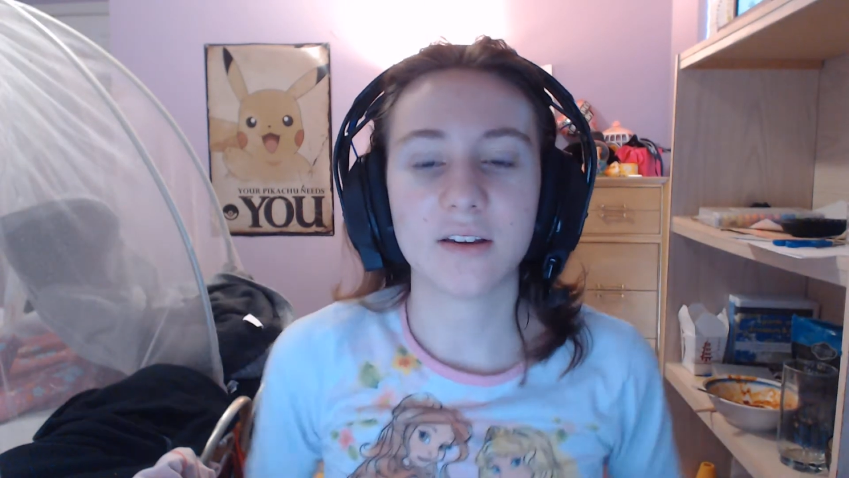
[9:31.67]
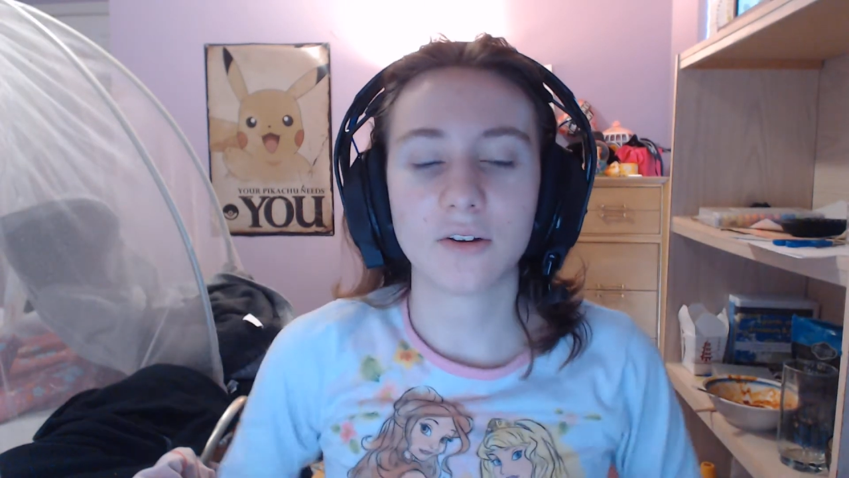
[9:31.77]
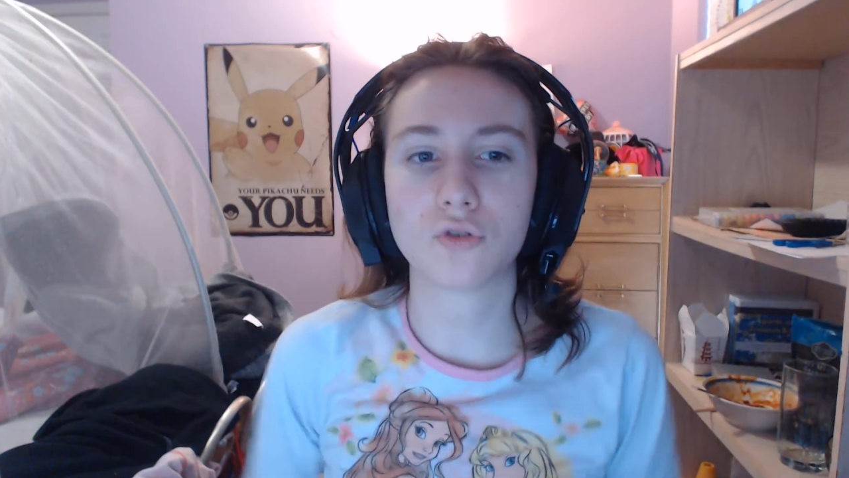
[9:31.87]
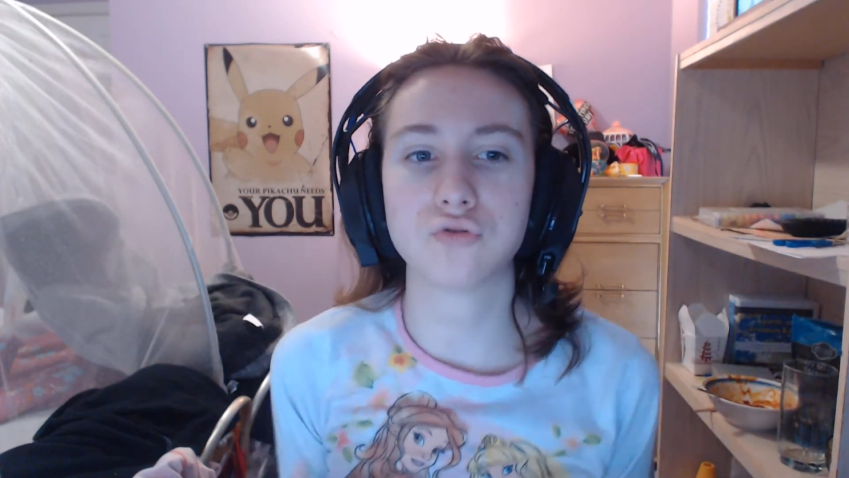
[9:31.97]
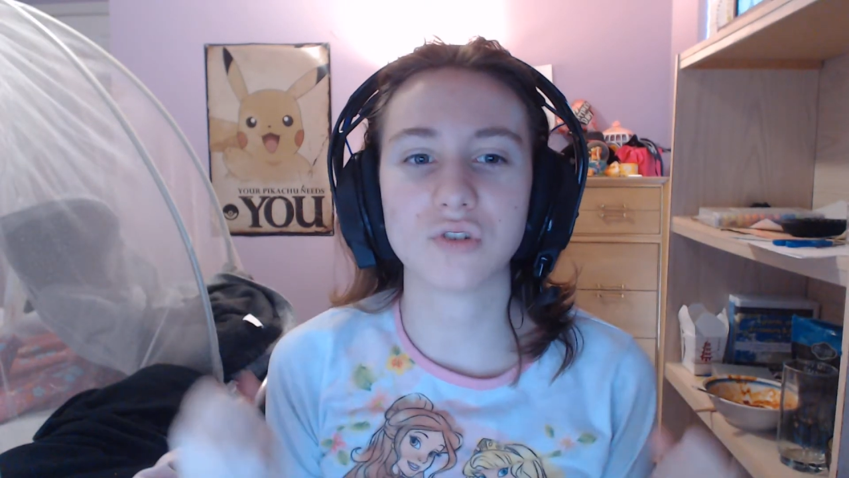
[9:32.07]

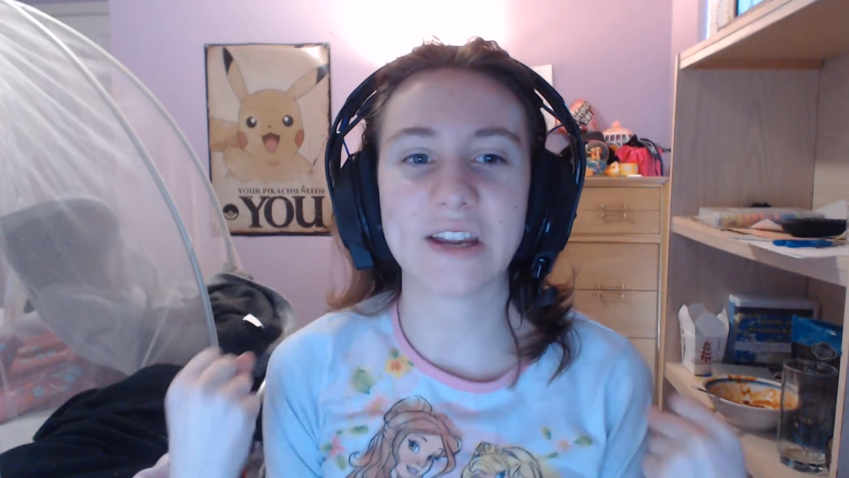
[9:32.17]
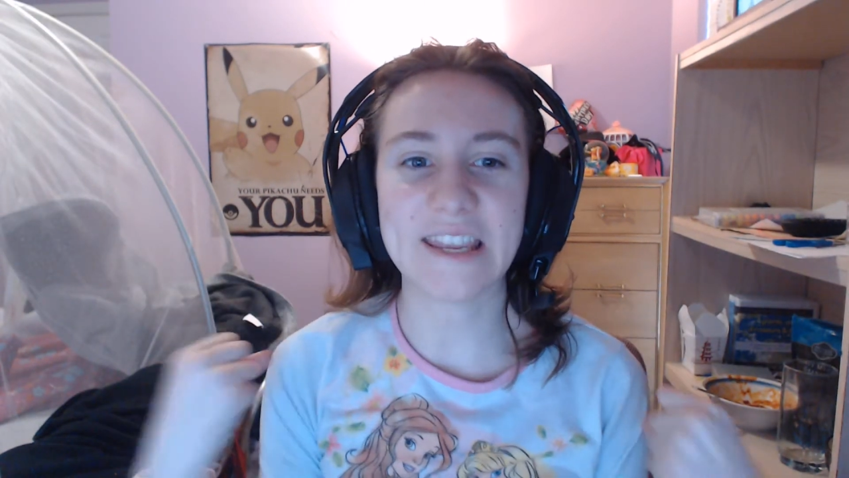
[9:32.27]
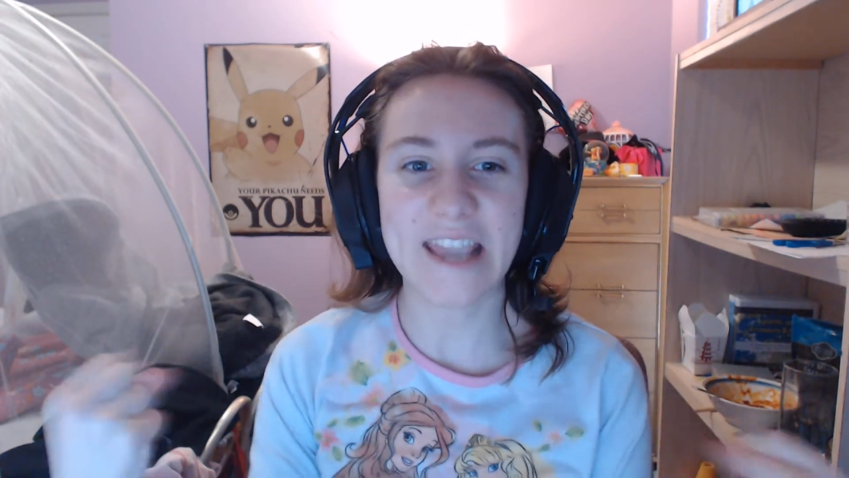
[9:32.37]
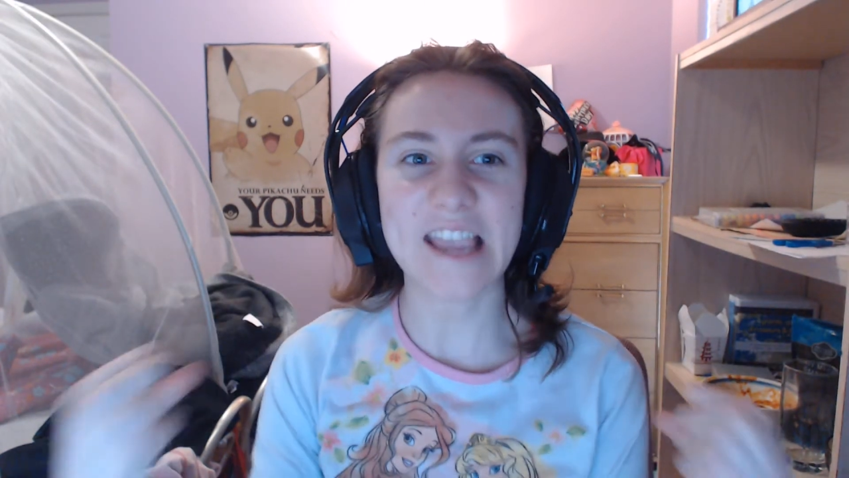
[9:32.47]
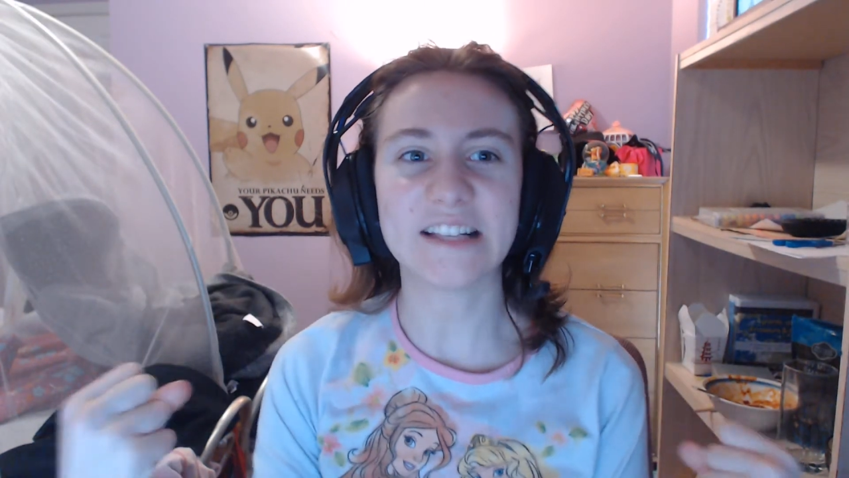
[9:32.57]

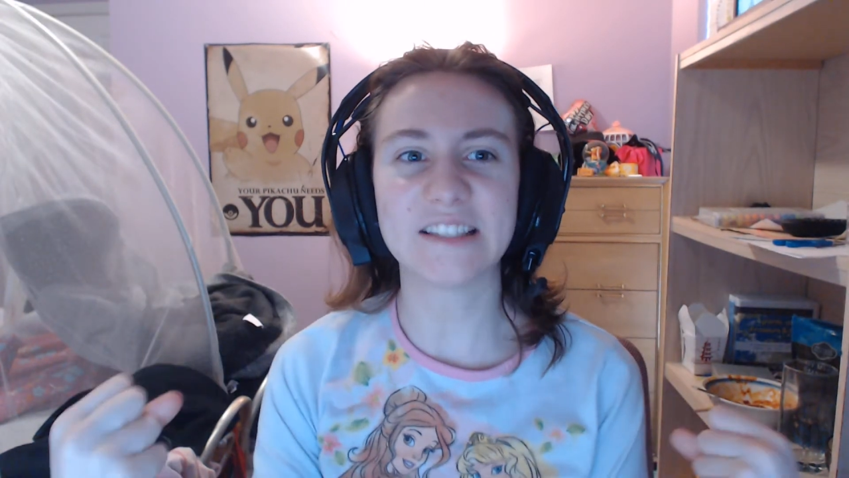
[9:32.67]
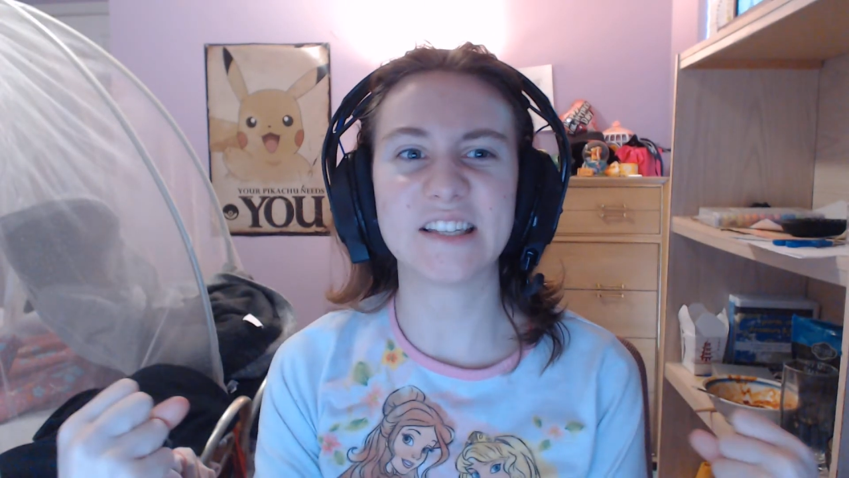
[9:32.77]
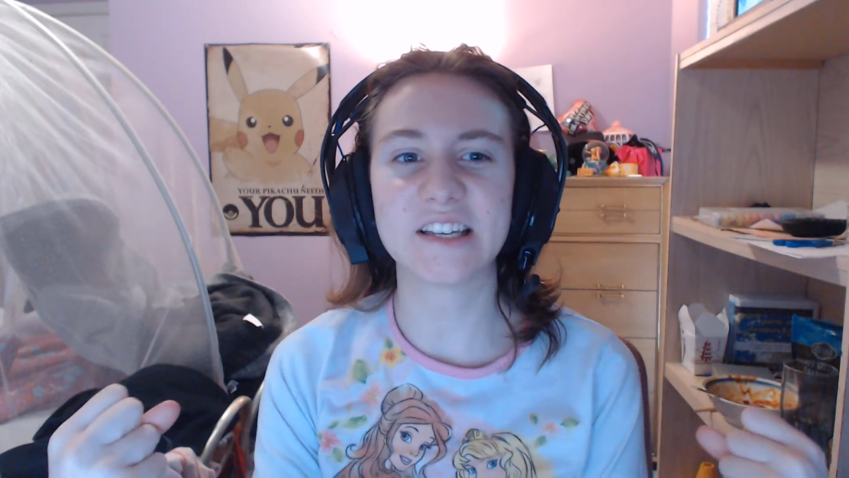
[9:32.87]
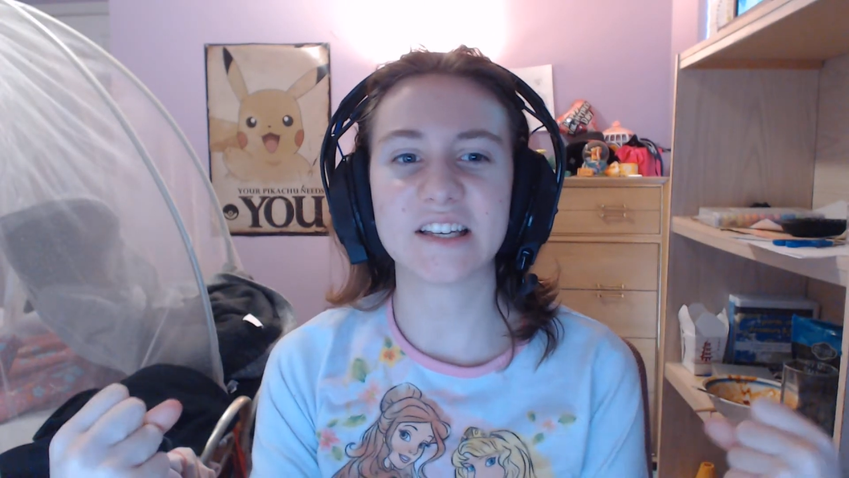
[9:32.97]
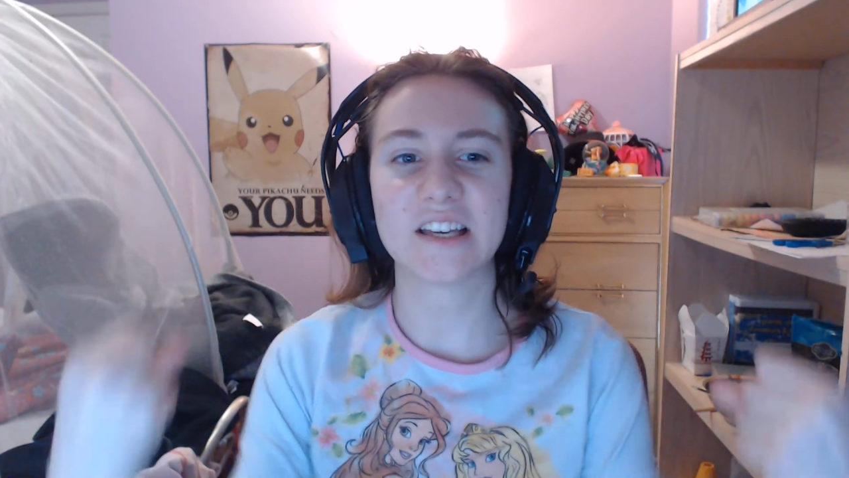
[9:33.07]
Create